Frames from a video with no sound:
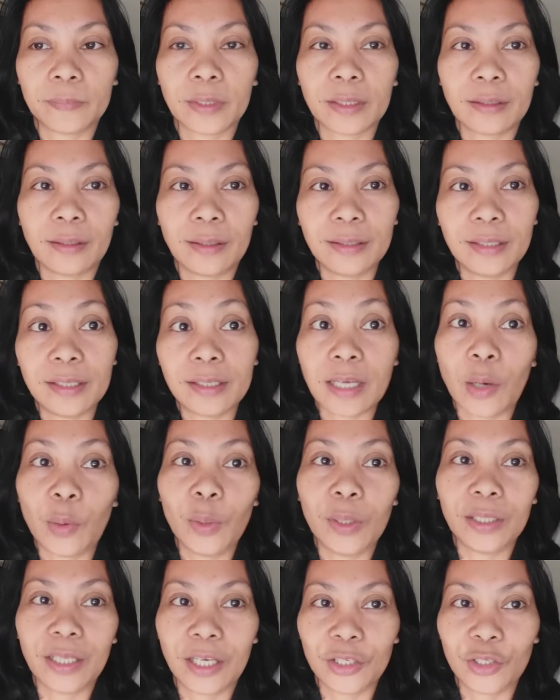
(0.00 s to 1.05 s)
And it's our
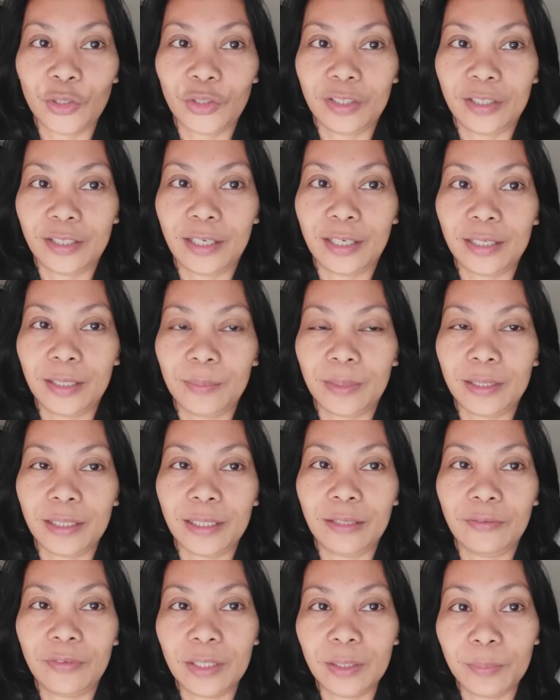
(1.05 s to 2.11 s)
national animal
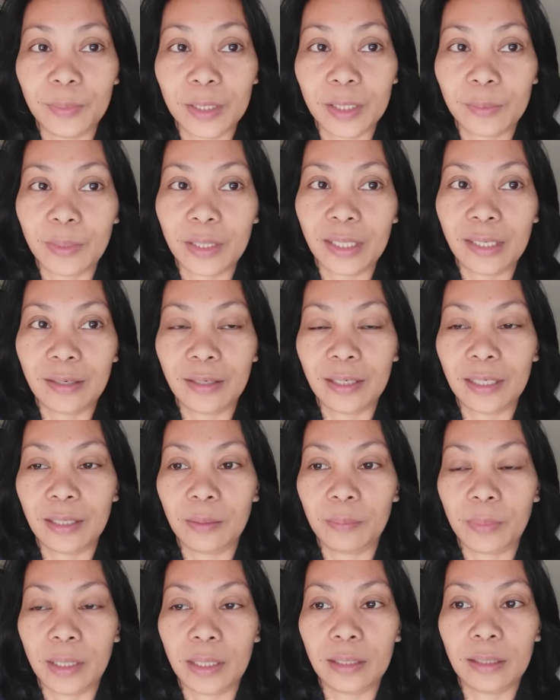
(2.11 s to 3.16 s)
in Philippines, but here in
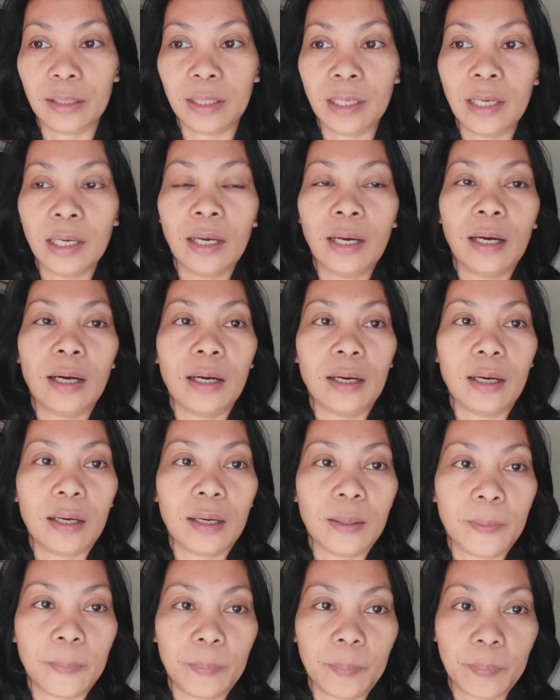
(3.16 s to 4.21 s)
Nepal,
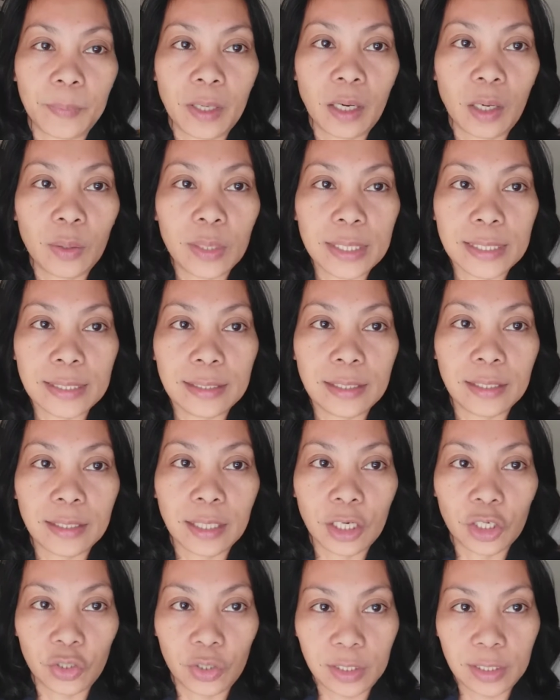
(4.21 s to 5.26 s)
cow is their
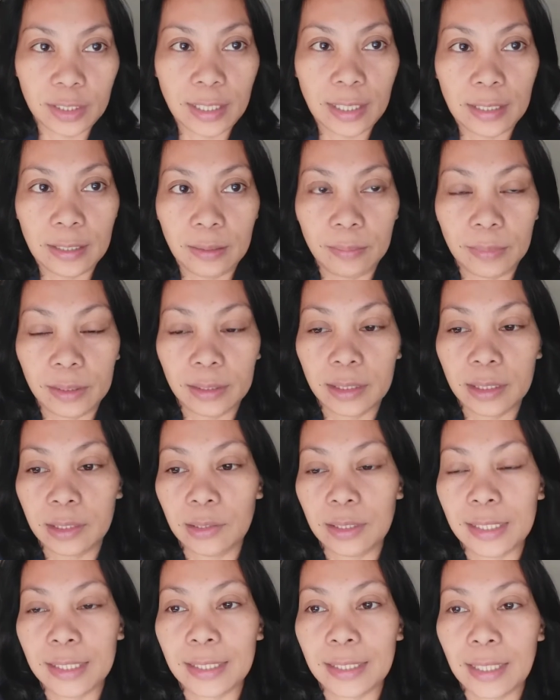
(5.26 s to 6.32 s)
national animal, so
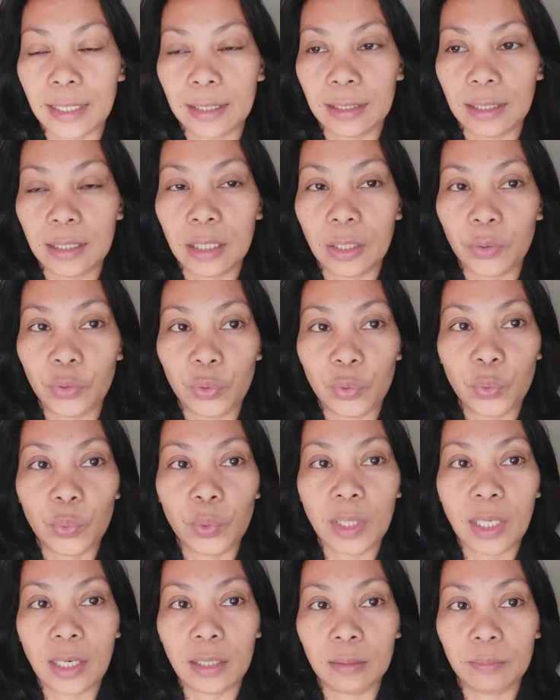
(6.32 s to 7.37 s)
it's not allowed to
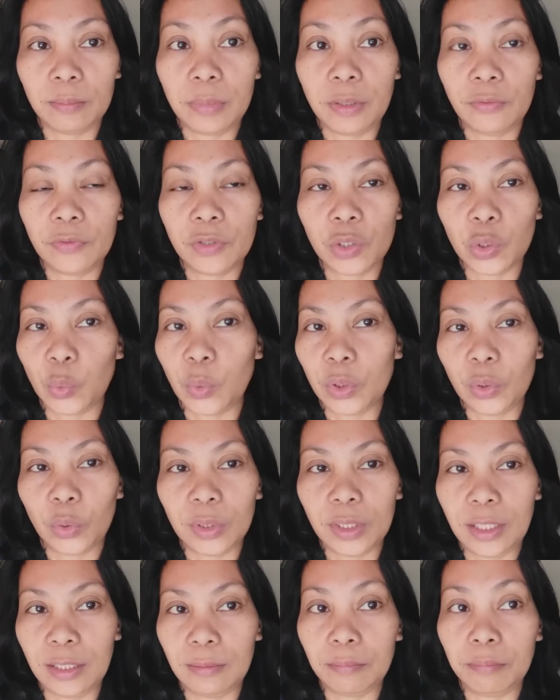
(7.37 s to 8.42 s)
cut beef. So we don't
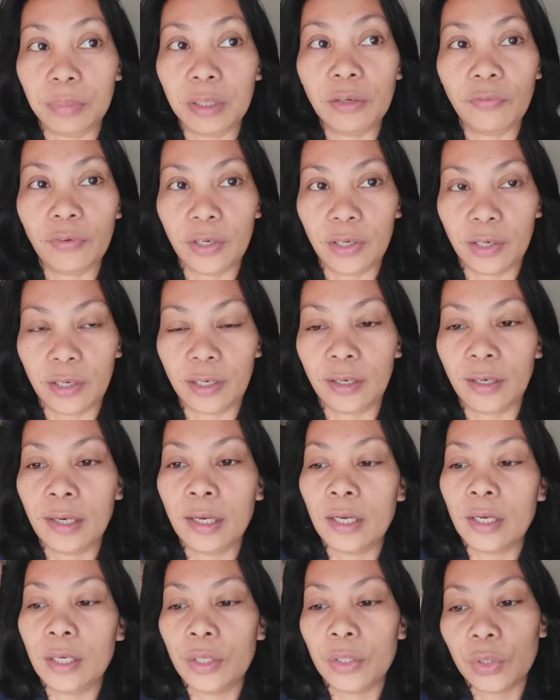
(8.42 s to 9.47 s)
eat beef here.
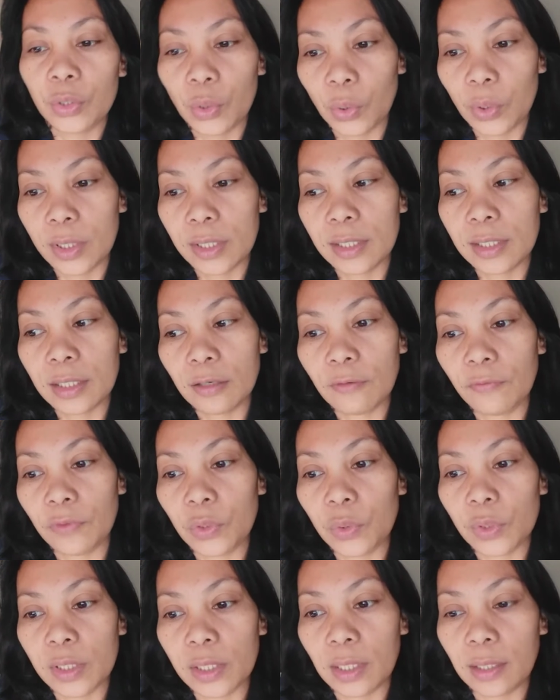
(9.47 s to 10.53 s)
So instead of
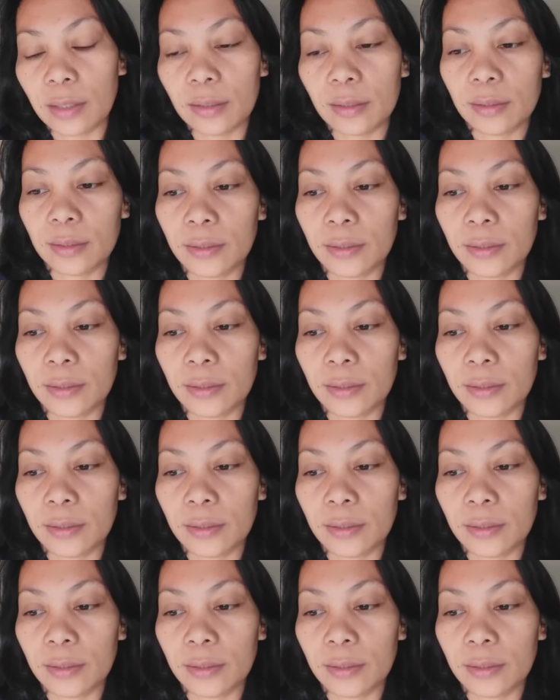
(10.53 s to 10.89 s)
using